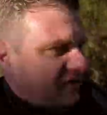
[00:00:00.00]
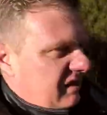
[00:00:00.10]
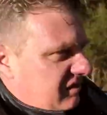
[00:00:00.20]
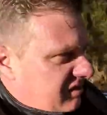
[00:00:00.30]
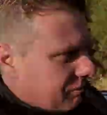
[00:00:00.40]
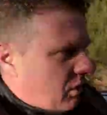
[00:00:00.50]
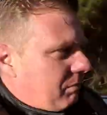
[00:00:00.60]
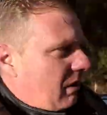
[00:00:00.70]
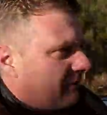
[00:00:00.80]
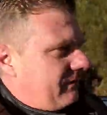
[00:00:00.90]
sixty small
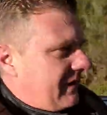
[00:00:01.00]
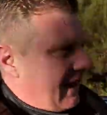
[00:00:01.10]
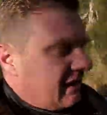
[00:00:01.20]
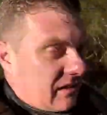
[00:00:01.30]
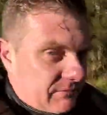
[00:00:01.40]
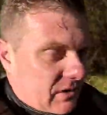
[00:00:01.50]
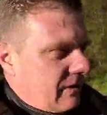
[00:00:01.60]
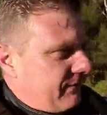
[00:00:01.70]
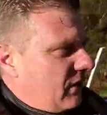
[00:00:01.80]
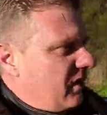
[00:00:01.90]
block V eight in the
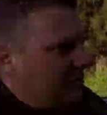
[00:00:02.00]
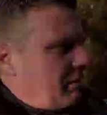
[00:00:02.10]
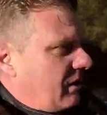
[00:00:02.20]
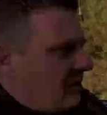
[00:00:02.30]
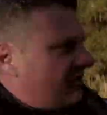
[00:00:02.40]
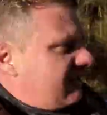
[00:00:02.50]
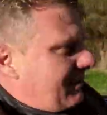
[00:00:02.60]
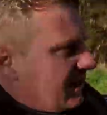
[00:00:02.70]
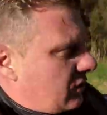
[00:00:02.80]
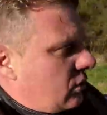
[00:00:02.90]
very first model,
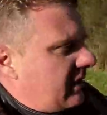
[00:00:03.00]
stemming through